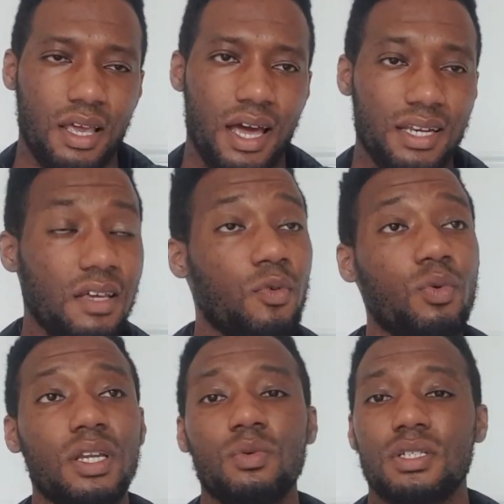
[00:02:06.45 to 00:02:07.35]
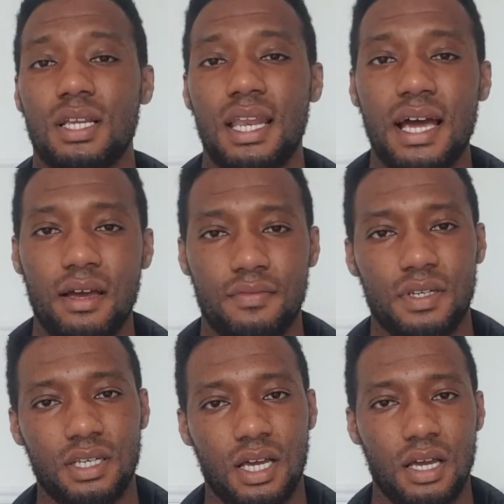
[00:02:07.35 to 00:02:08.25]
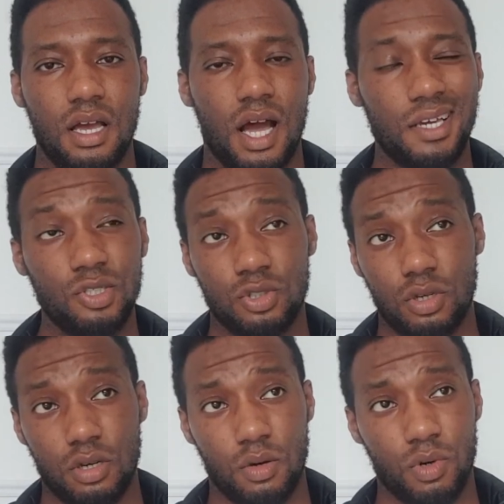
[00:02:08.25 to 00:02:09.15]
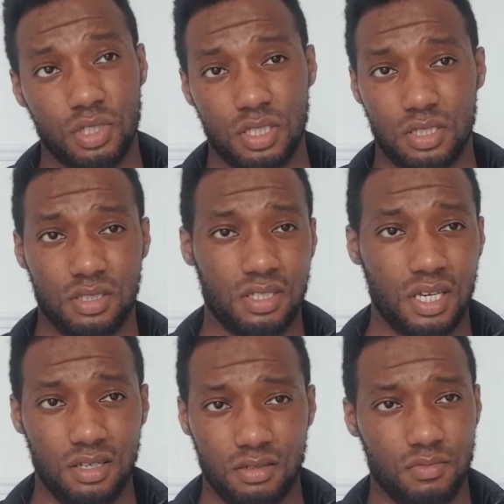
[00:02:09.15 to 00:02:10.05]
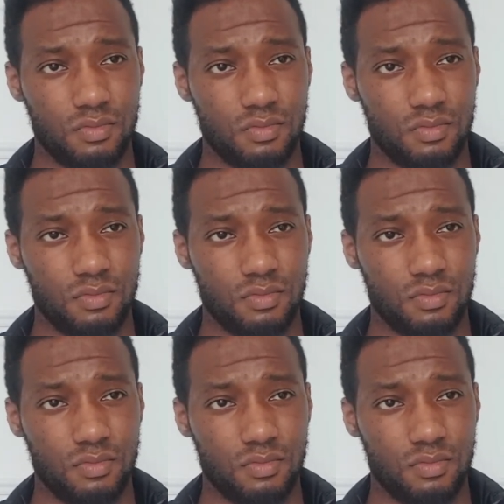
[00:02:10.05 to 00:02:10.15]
And even when he was alive and that, I used to watch his thing,